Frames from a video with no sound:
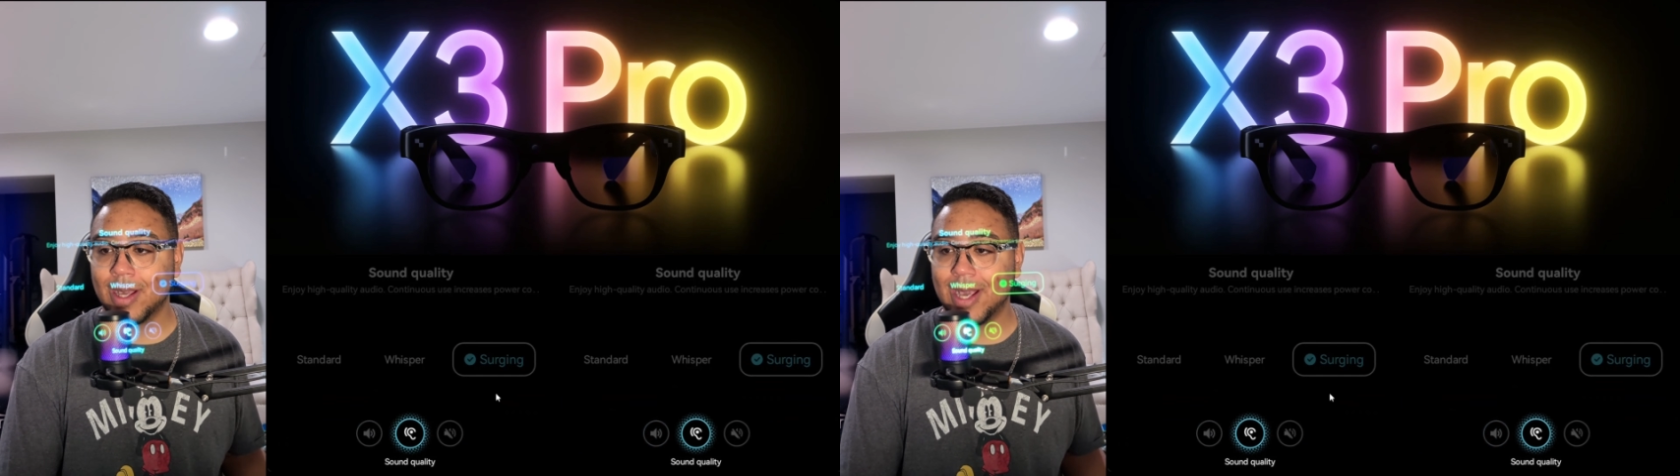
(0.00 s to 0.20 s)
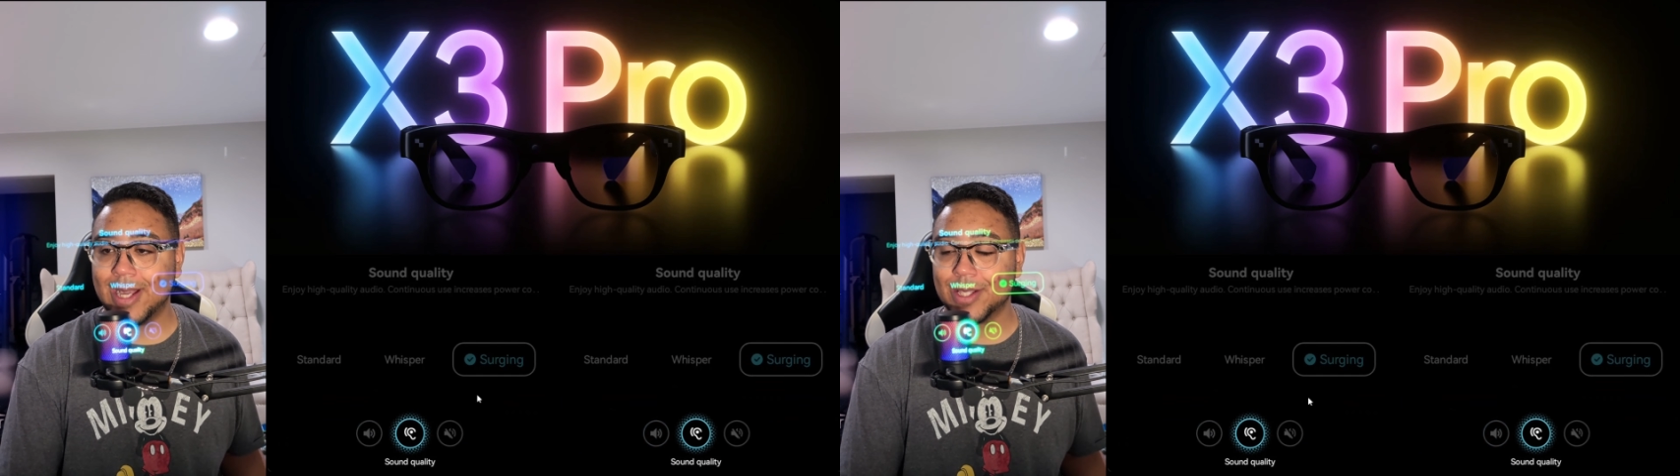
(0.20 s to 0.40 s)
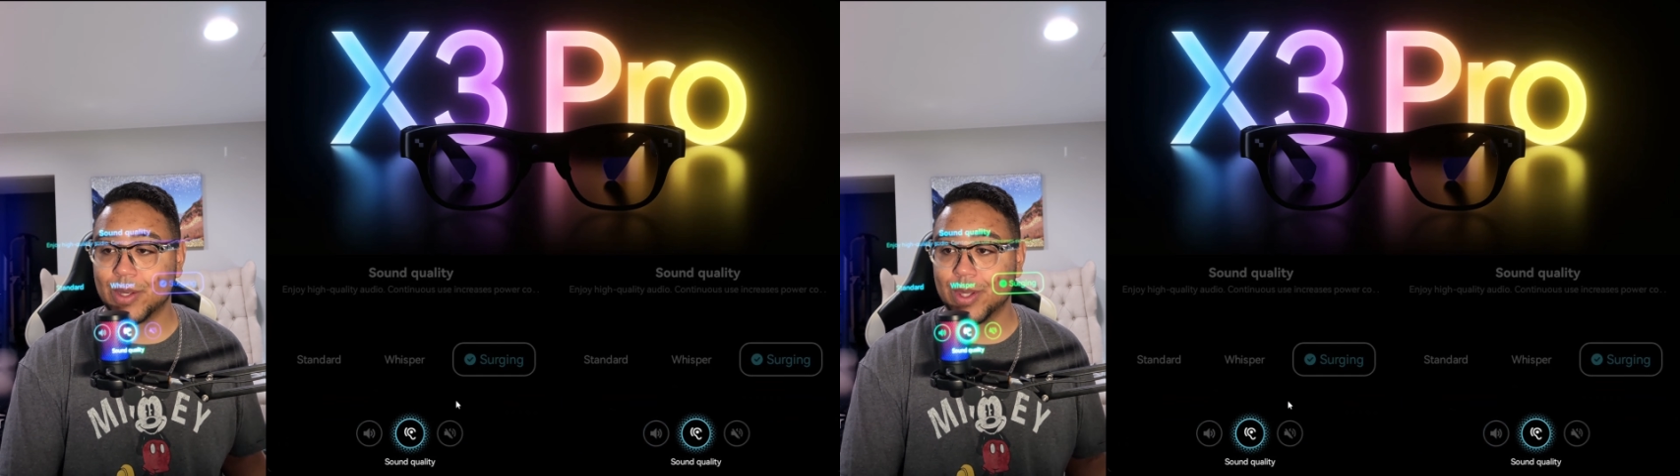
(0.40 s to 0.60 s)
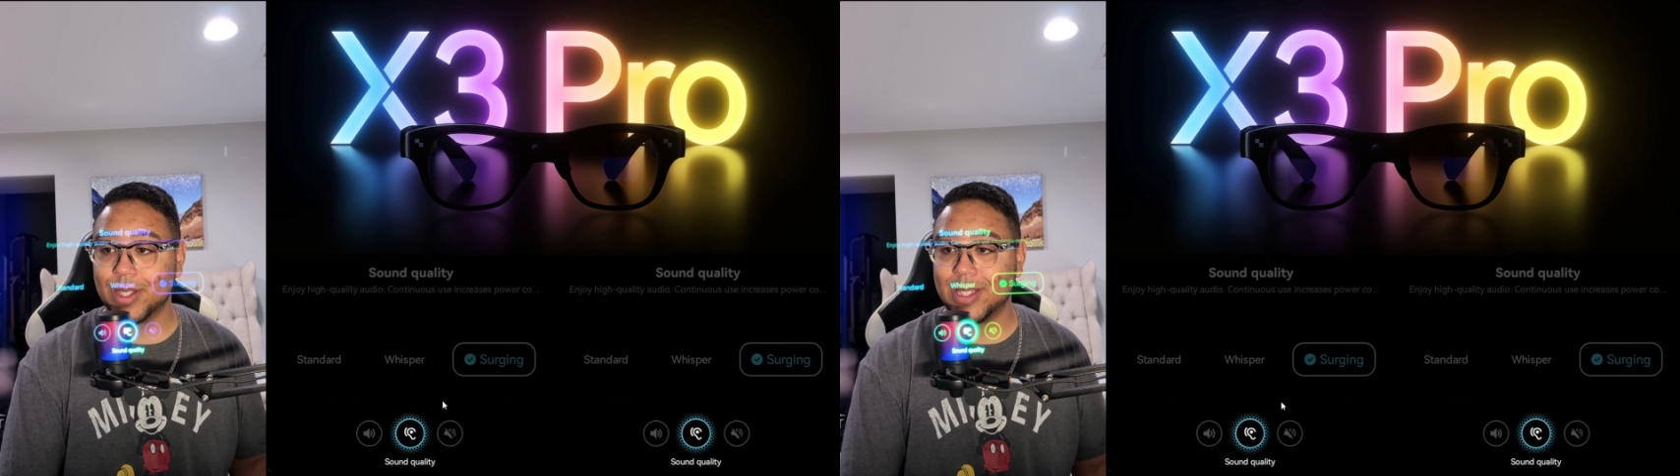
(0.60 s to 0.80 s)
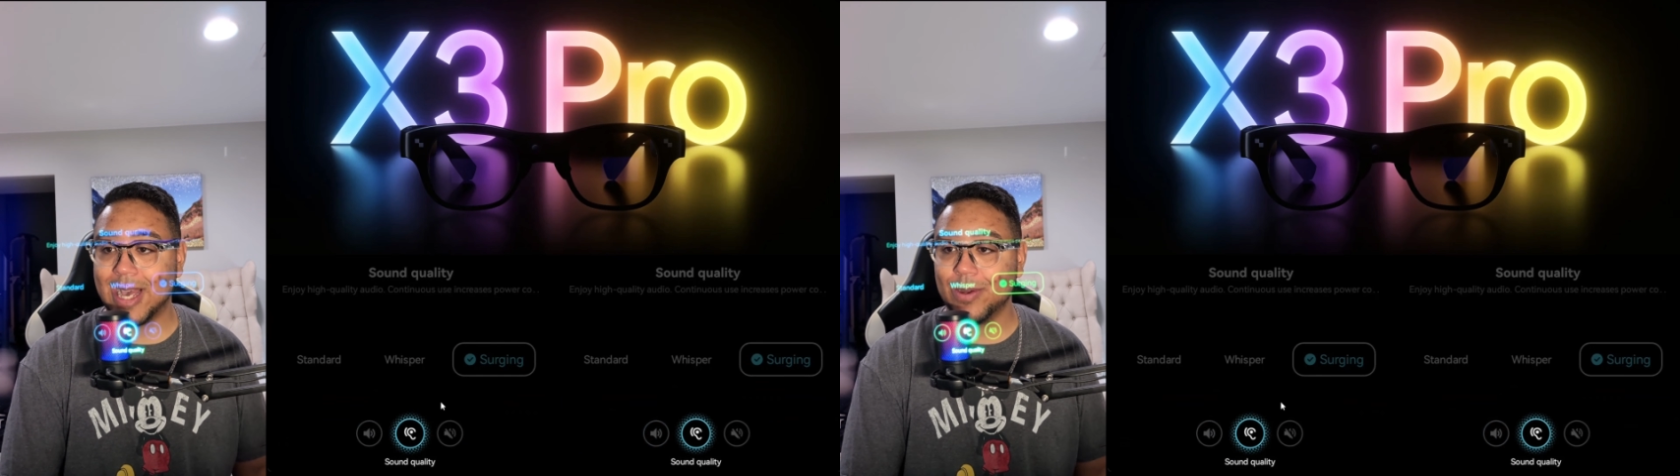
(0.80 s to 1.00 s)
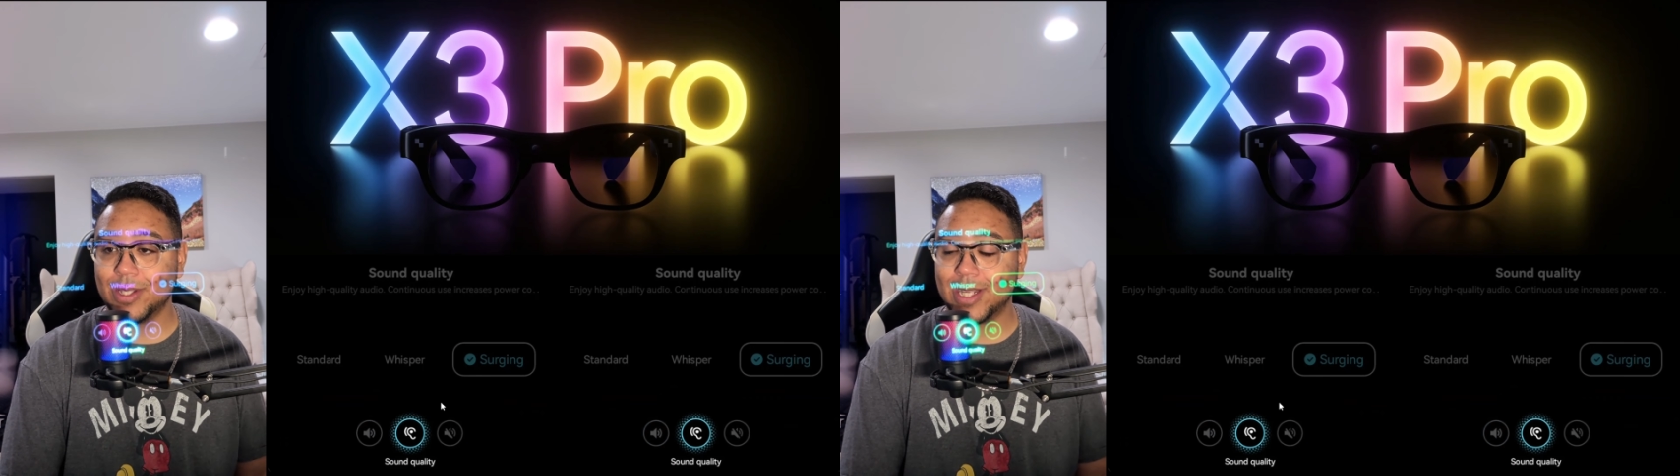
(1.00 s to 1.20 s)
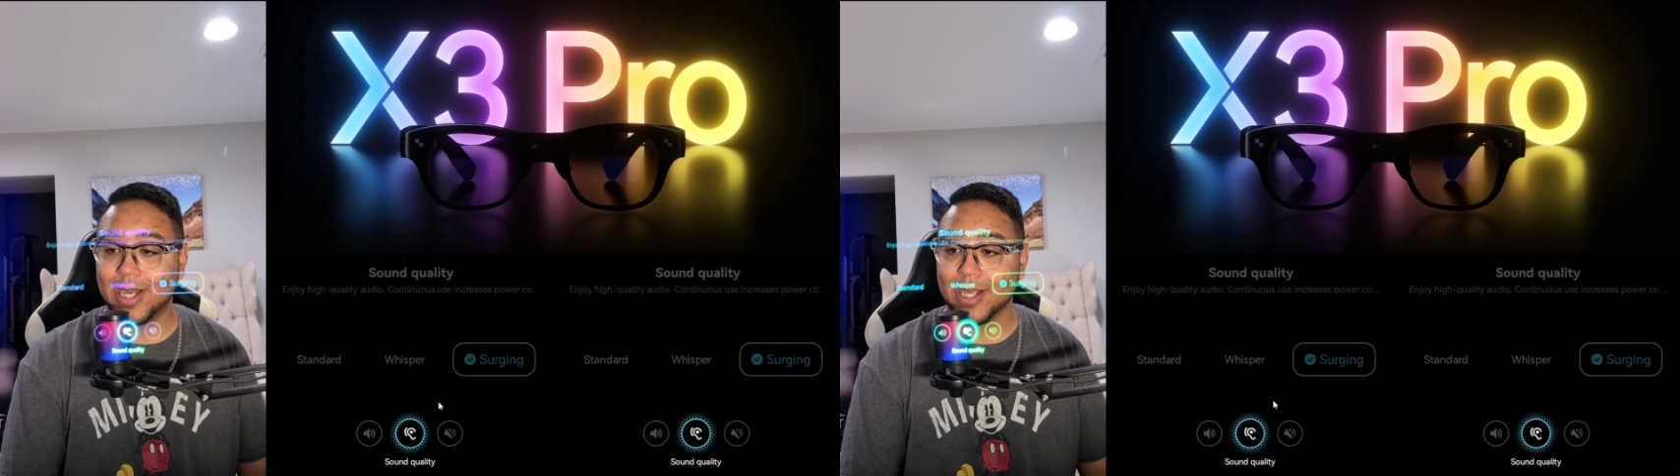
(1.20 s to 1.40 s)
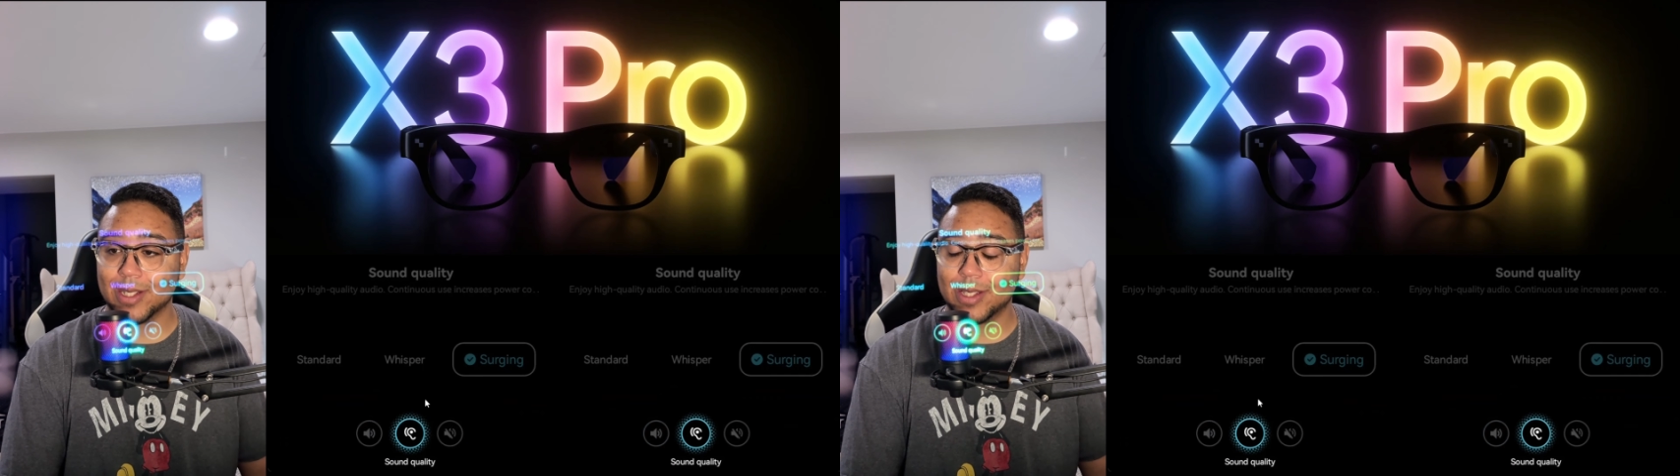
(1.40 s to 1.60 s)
And so the sound settings,